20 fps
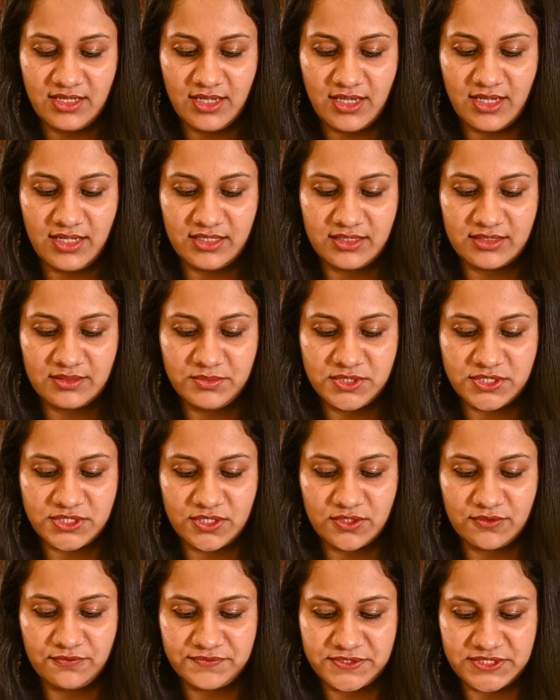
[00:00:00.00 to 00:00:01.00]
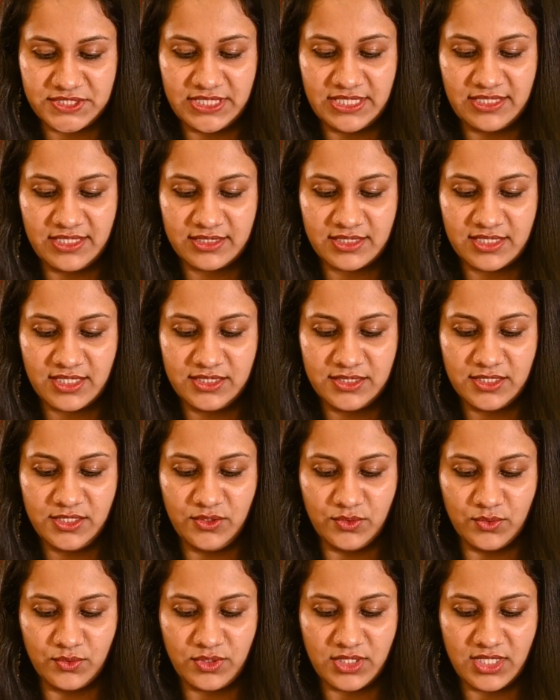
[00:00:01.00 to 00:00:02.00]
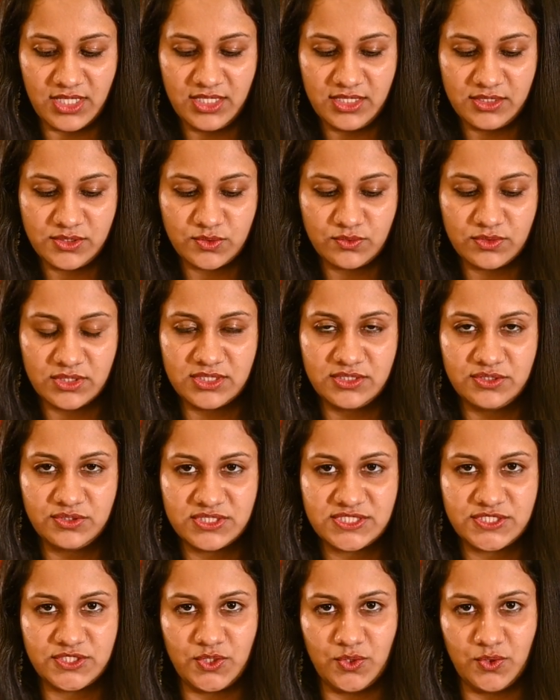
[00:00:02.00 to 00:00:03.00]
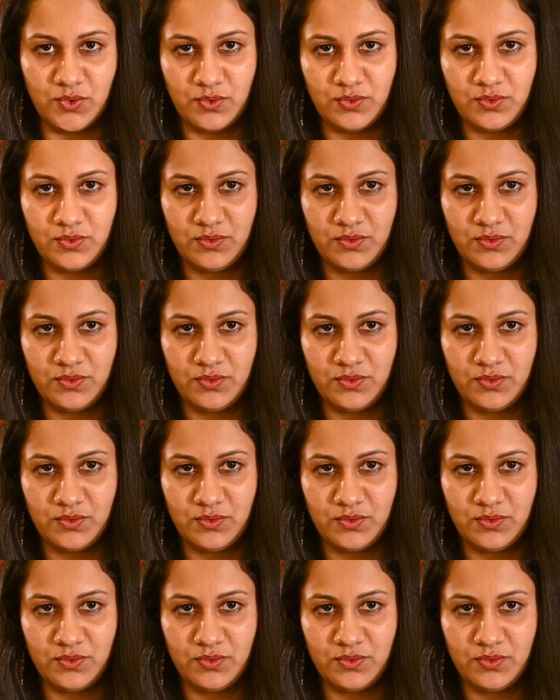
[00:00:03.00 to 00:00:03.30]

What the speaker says: High Commissioner of Sri Lanka in the UK, to address you.